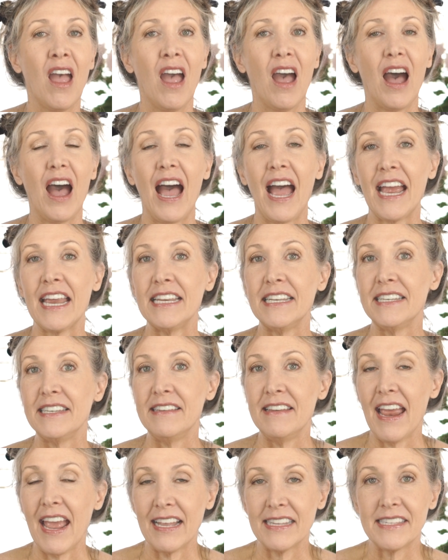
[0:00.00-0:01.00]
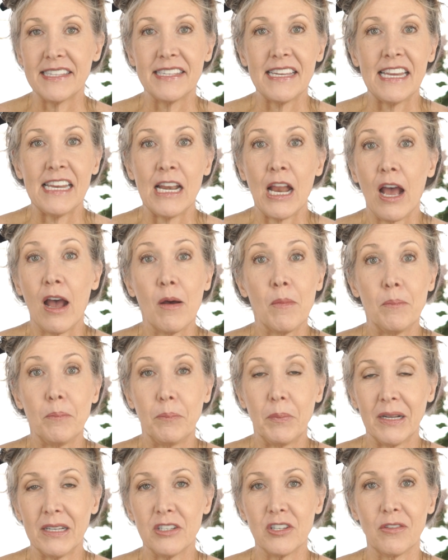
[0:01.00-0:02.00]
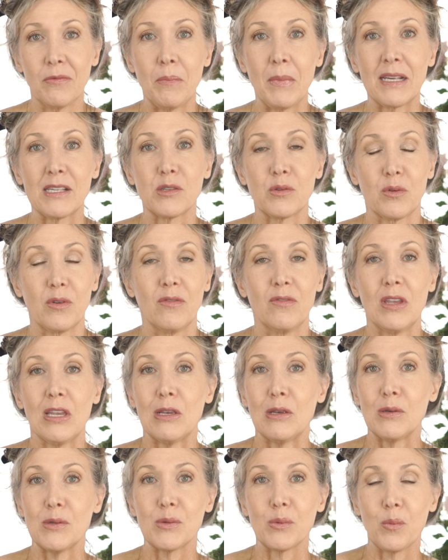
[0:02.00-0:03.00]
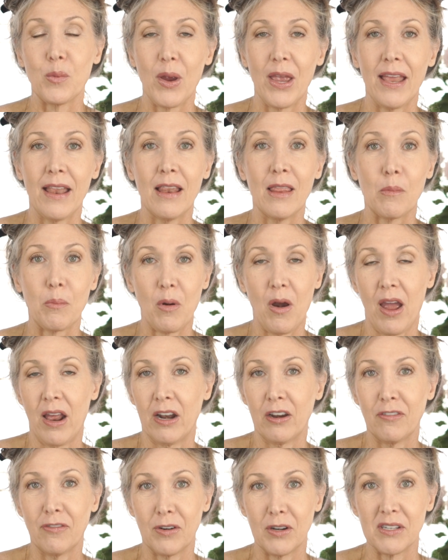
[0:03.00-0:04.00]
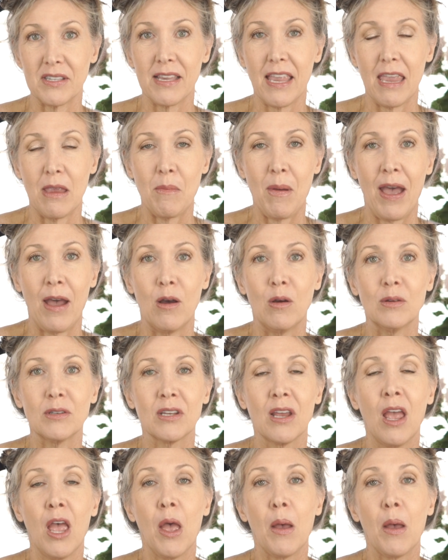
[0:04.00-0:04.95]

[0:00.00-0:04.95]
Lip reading: I had seen a bunch of mixed reviews when the product first came out,